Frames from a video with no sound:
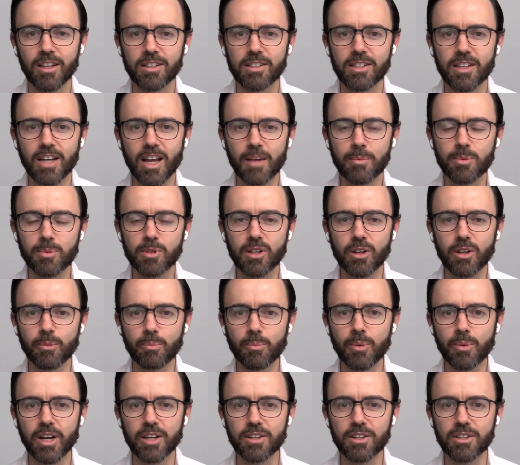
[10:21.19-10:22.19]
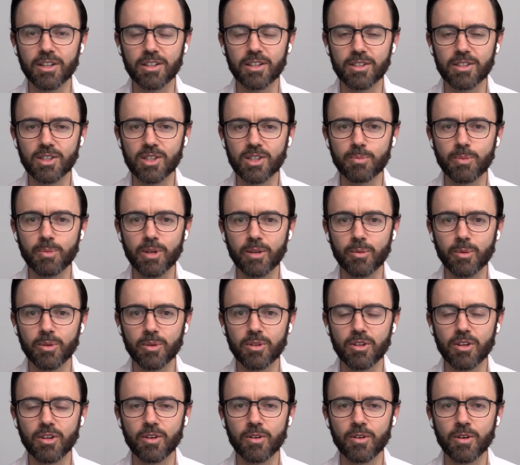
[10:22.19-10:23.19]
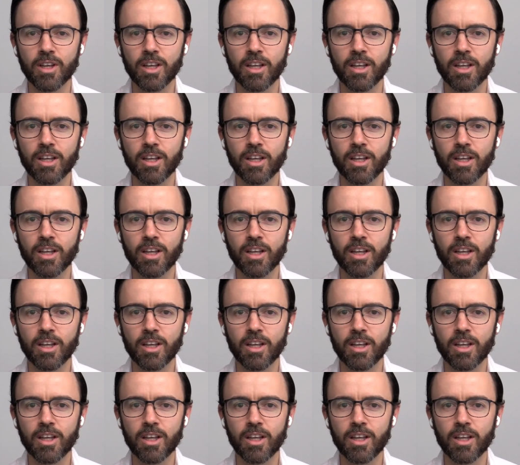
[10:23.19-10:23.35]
It's an absolute pleasure to speak with you.